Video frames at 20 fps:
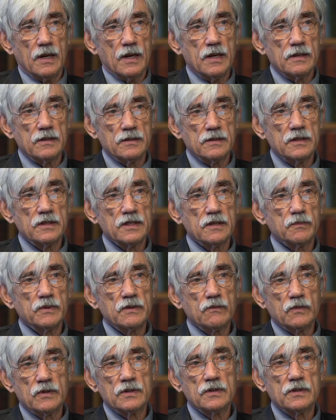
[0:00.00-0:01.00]
And his
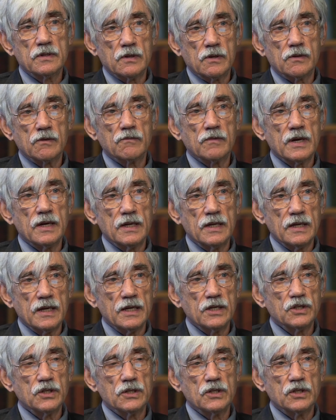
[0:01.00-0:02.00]
discipline was, the
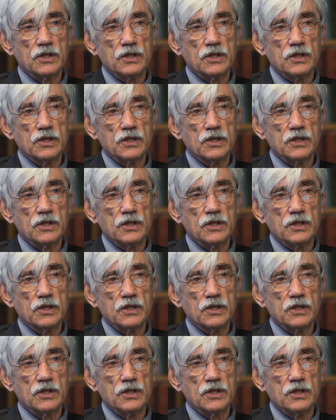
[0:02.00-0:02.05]
radiation